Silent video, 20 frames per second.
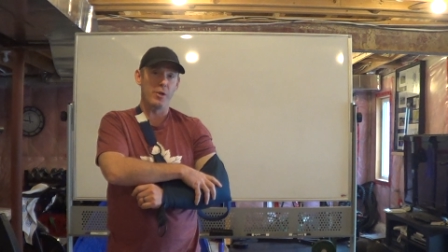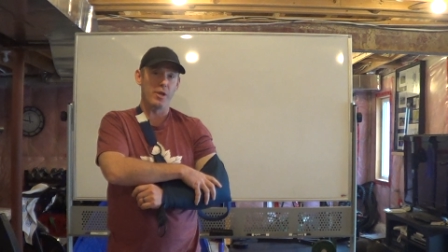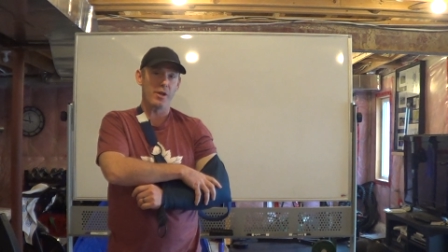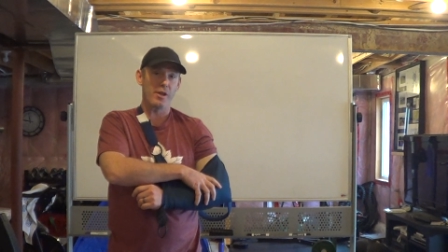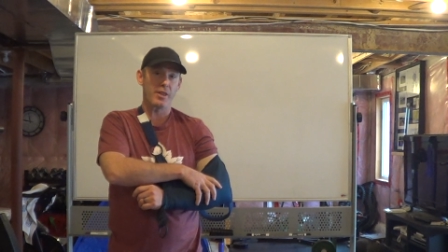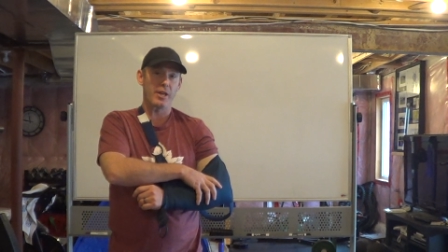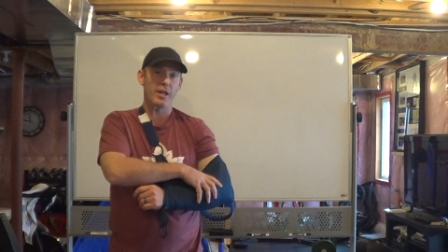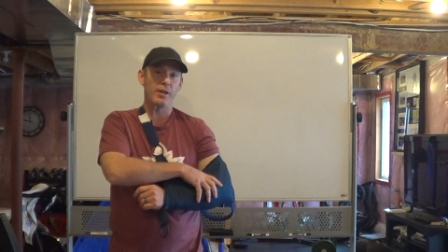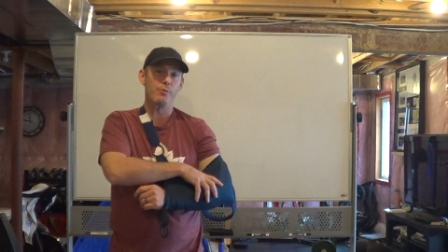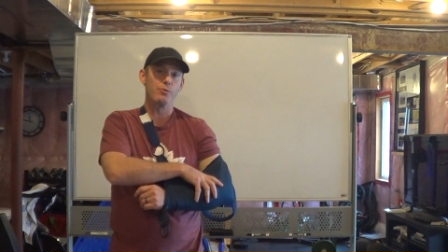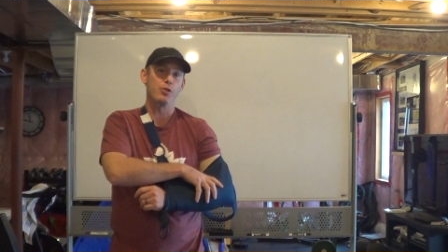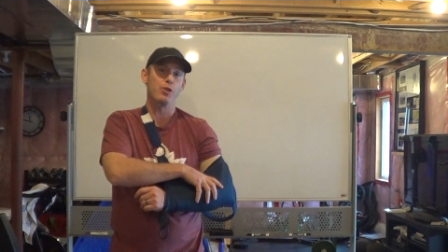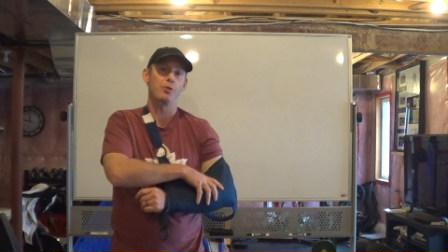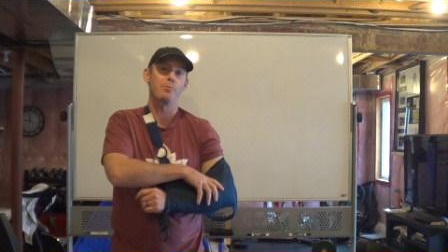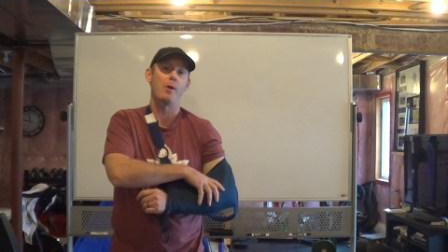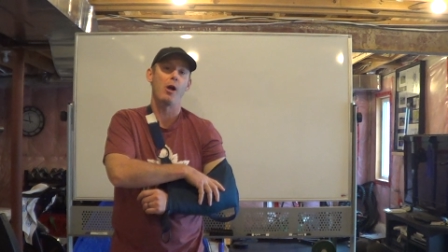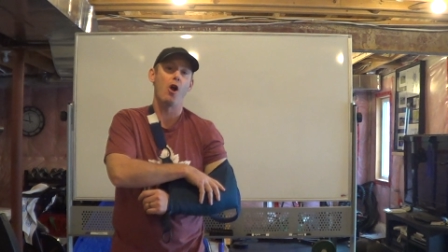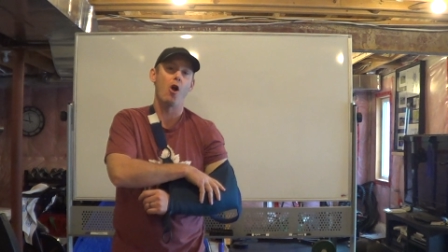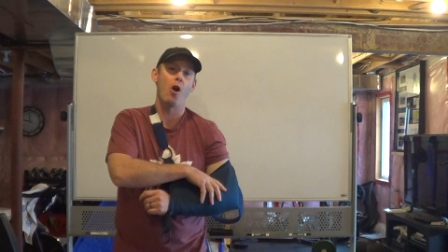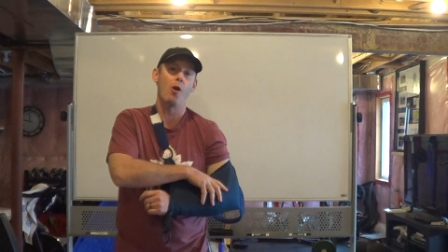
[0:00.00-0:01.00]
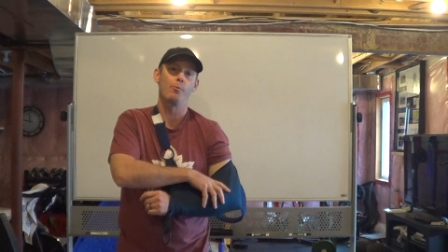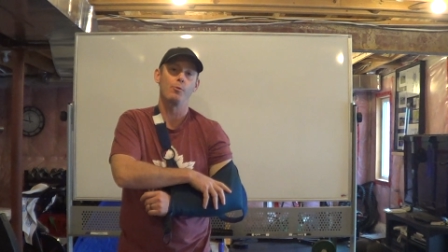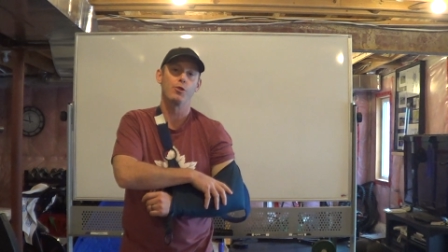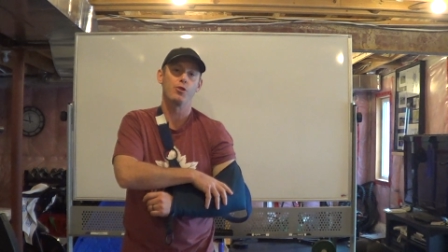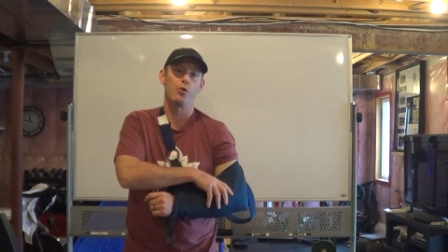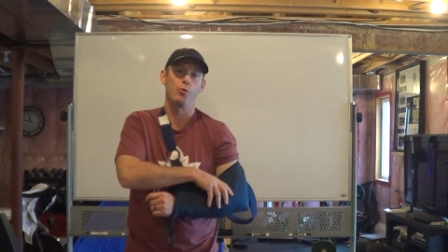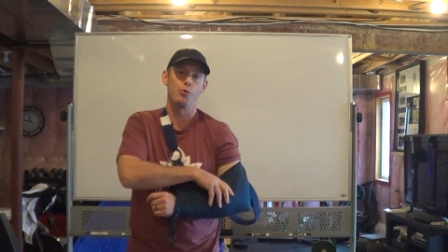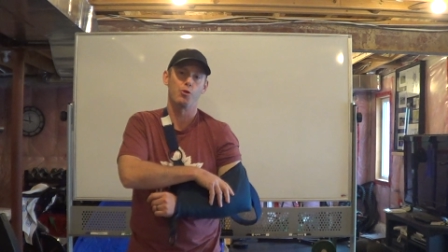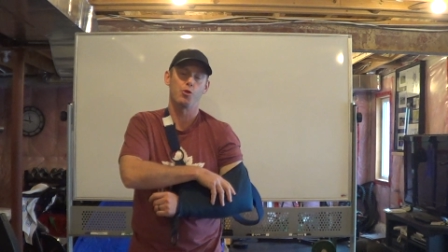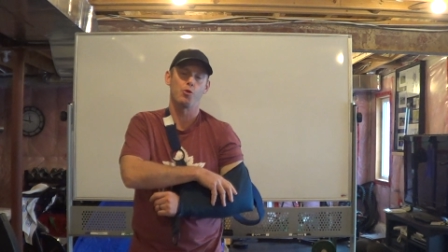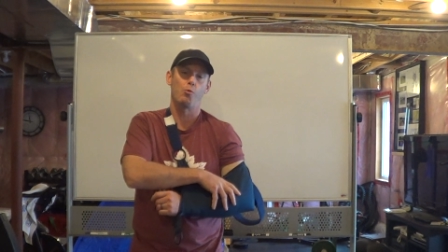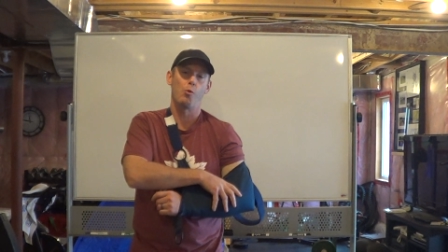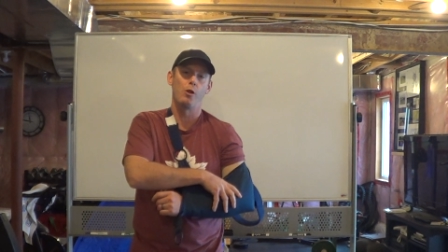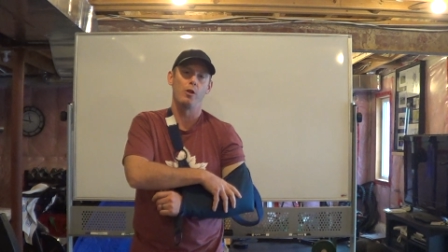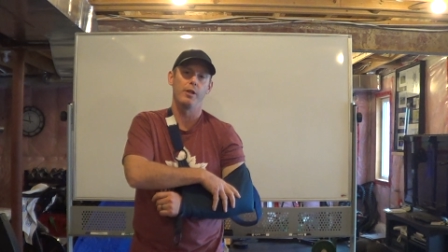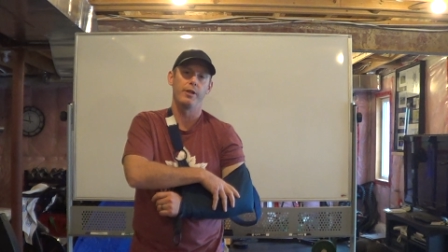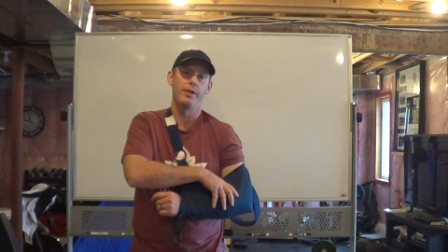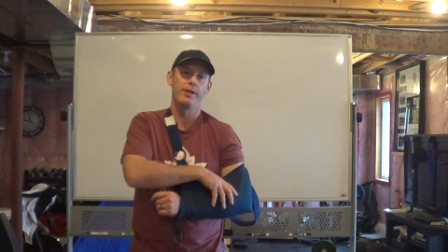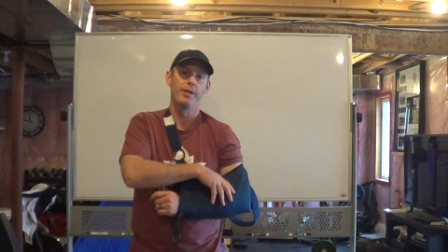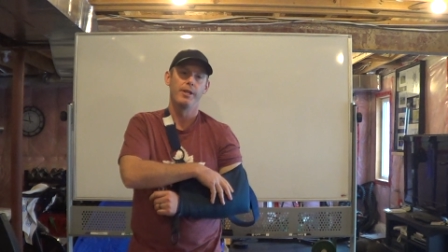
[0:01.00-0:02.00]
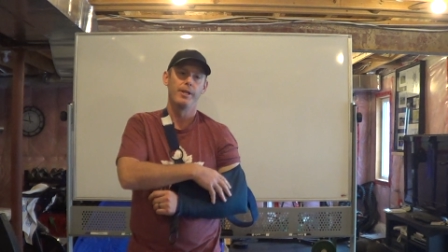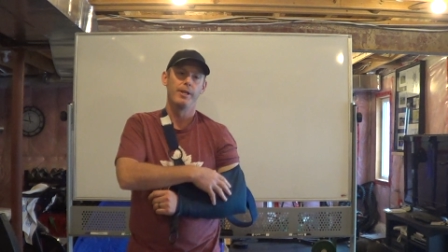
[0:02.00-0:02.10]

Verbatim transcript: I think it was just my arm was so swollen